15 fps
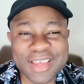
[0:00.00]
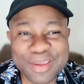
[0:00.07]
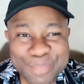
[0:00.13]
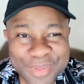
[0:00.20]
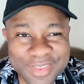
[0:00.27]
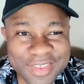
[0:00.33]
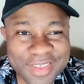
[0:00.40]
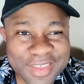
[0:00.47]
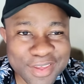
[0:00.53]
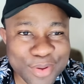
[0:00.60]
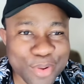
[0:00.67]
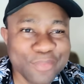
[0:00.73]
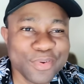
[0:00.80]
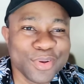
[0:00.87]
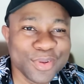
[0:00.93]
APC
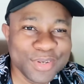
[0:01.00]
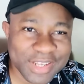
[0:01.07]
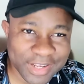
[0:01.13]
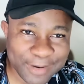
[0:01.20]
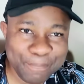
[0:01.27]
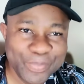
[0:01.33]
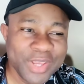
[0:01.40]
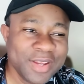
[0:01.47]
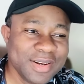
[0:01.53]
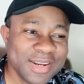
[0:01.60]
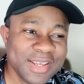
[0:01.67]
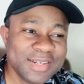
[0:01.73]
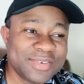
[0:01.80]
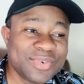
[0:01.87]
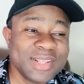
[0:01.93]
governor there.
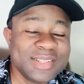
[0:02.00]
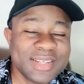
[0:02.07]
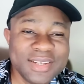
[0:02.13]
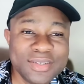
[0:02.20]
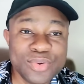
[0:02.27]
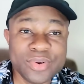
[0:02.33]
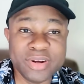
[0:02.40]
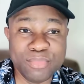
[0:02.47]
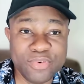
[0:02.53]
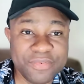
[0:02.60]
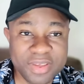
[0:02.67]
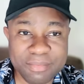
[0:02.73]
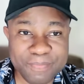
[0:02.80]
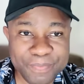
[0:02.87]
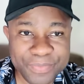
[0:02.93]
They threatened to remove
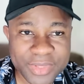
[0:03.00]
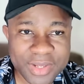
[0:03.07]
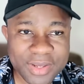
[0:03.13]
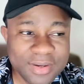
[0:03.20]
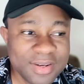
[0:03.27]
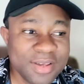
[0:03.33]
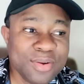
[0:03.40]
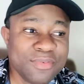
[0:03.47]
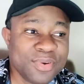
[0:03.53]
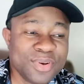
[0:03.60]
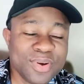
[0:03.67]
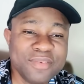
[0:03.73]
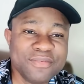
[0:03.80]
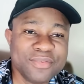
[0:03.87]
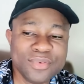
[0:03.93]
him. The
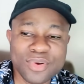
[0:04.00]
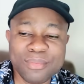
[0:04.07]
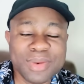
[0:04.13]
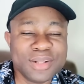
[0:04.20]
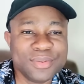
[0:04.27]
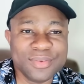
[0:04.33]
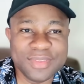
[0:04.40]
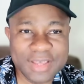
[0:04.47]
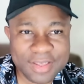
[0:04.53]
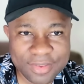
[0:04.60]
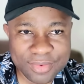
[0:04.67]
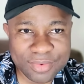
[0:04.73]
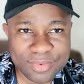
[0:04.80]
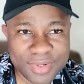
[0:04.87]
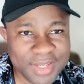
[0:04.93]
governor even come out to say
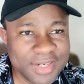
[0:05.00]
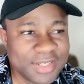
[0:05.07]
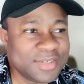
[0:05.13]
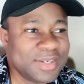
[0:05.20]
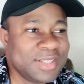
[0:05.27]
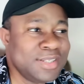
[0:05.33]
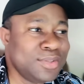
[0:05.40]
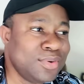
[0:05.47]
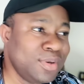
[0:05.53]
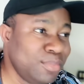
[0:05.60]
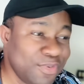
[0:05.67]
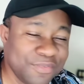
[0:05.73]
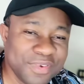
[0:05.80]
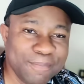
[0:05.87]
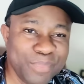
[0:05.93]
so, that they threatened to
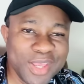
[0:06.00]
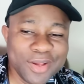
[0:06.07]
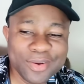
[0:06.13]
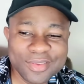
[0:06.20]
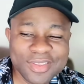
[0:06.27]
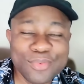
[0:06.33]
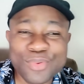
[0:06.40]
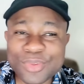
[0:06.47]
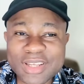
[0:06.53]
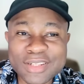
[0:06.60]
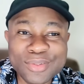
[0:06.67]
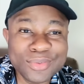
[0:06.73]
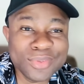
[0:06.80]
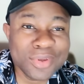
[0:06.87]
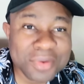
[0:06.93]
remove him because he wanted
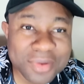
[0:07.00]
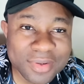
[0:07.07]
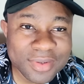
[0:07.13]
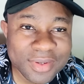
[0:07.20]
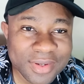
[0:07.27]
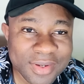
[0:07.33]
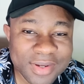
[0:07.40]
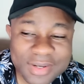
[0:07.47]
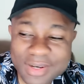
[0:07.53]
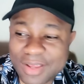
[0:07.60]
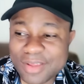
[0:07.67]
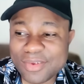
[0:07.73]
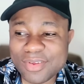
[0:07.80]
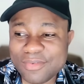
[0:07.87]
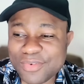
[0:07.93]
to talk.
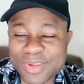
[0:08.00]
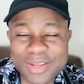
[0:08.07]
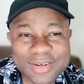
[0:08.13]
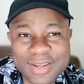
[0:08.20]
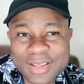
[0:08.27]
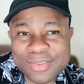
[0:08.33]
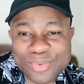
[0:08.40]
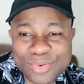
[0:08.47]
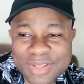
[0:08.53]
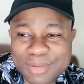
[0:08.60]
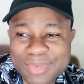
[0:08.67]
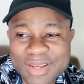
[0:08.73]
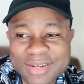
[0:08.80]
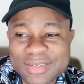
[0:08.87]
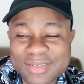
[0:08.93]
They told
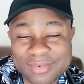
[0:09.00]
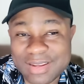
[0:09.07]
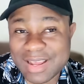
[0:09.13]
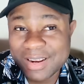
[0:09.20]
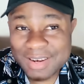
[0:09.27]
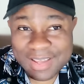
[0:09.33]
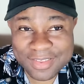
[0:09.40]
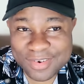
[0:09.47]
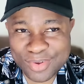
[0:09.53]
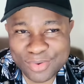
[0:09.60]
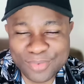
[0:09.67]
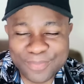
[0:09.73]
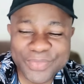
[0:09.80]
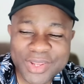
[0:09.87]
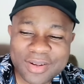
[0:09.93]
him that, and
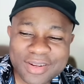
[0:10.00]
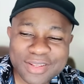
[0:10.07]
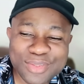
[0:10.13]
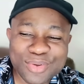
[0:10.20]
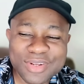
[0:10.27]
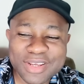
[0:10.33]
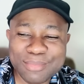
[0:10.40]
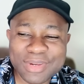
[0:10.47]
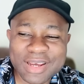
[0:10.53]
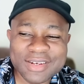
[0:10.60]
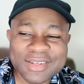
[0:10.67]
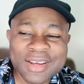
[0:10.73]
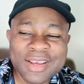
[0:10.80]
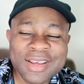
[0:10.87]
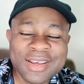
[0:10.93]
then they told him
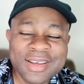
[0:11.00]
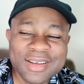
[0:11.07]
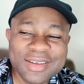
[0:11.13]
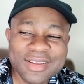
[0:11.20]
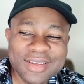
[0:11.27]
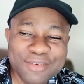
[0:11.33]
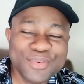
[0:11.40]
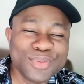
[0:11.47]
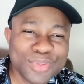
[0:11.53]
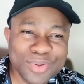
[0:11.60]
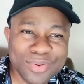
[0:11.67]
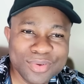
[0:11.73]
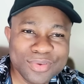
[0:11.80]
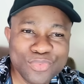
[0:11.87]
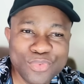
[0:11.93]
that if you
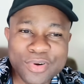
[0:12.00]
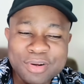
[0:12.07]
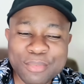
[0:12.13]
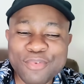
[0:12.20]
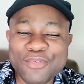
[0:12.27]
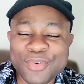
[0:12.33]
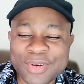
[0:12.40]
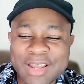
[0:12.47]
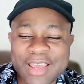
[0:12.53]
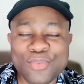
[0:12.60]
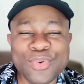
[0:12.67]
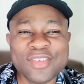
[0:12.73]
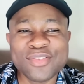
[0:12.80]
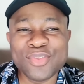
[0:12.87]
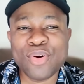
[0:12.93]
talk, we'll remove you like
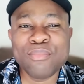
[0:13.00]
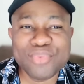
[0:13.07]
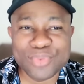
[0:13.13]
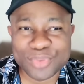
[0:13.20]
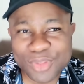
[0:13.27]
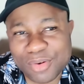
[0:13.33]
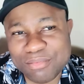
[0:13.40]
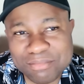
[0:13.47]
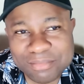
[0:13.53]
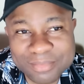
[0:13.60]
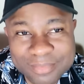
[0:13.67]
we stop or top.